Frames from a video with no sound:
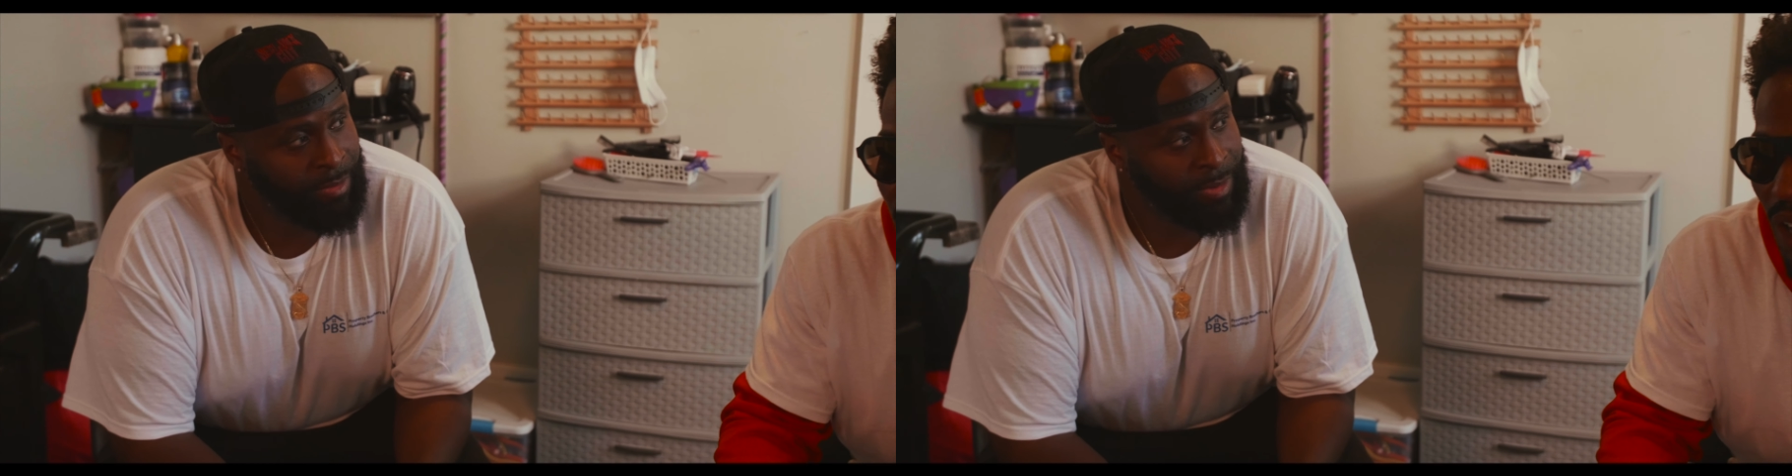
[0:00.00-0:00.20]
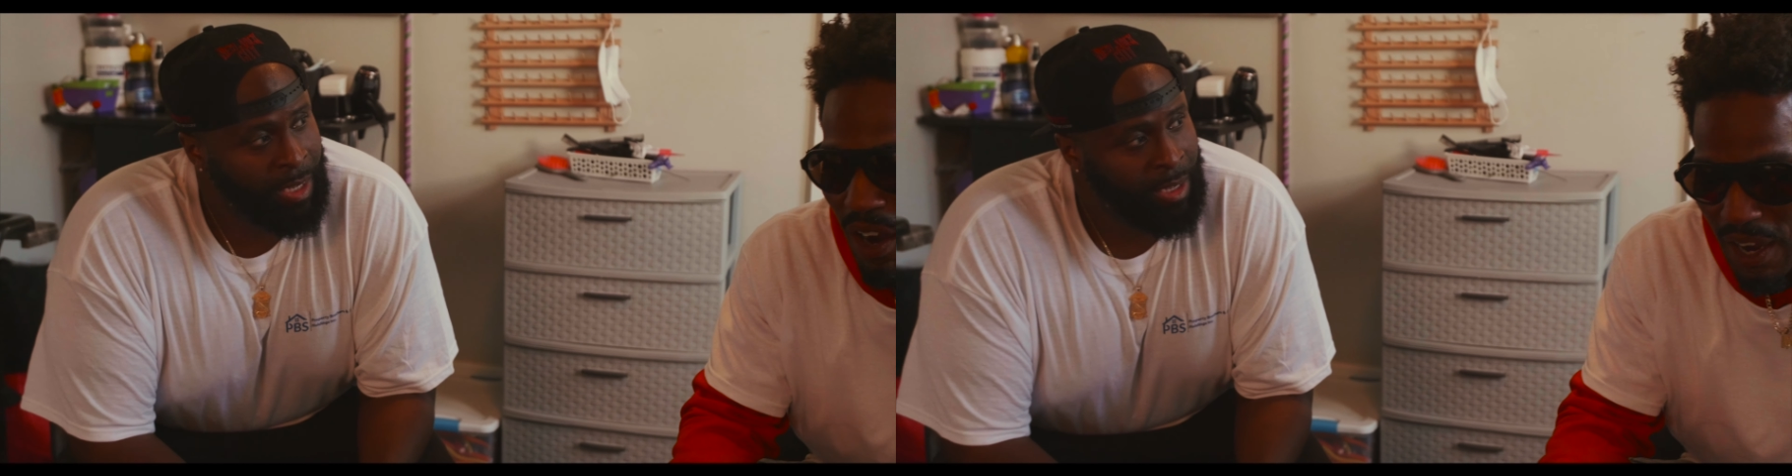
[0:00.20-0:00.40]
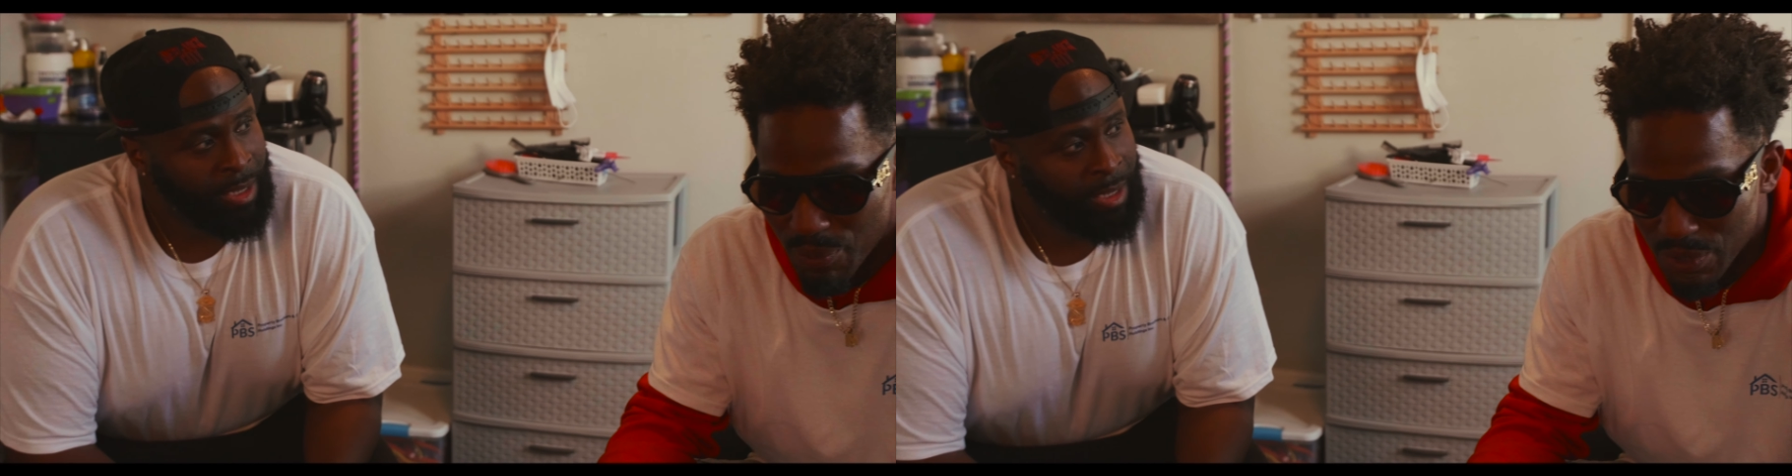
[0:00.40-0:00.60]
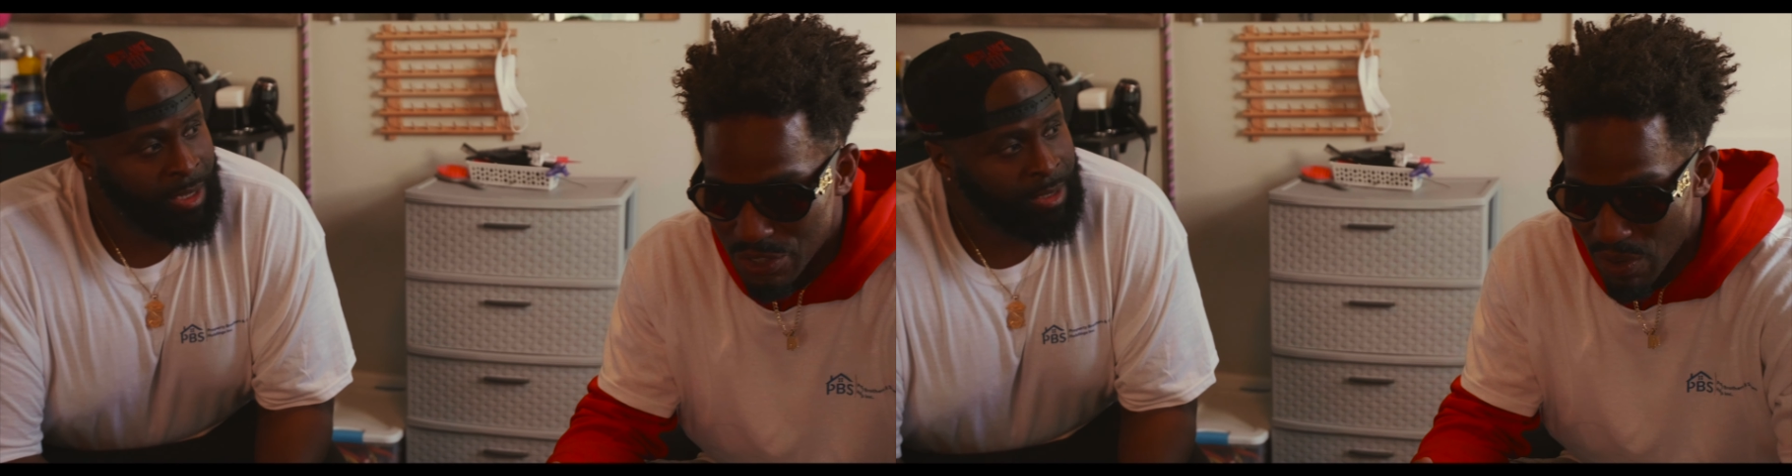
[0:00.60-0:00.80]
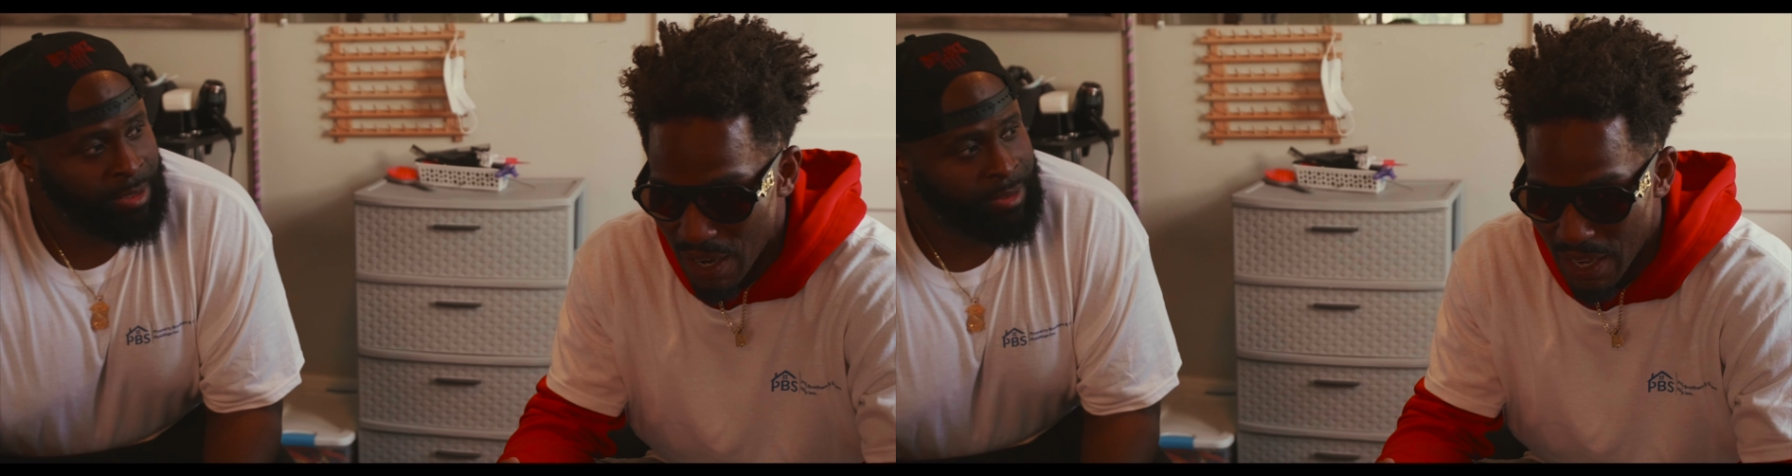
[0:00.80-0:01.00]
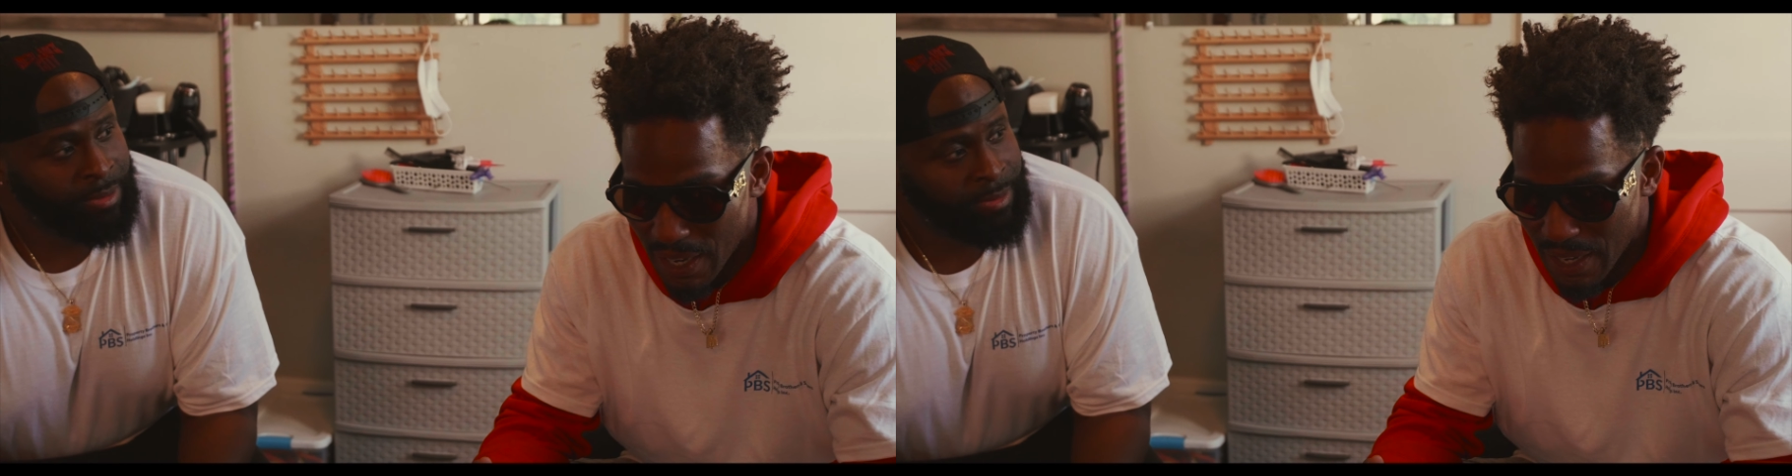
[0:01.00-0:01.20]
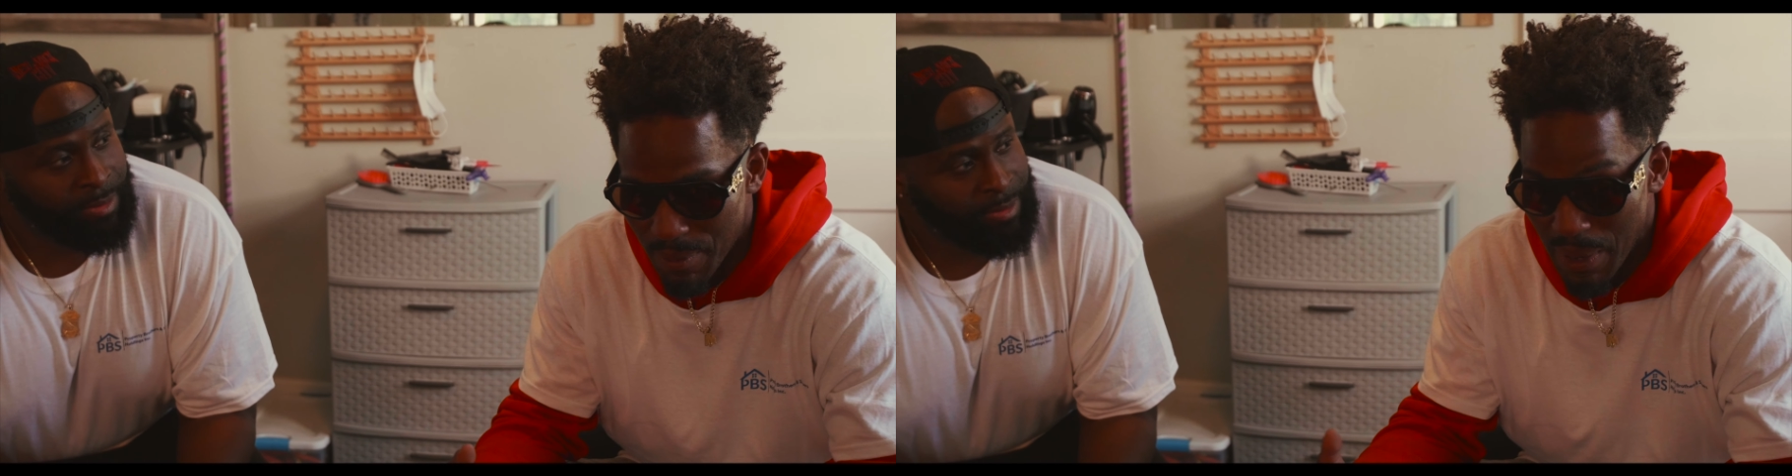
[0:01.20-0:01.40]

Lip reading: All right, we tried. I'm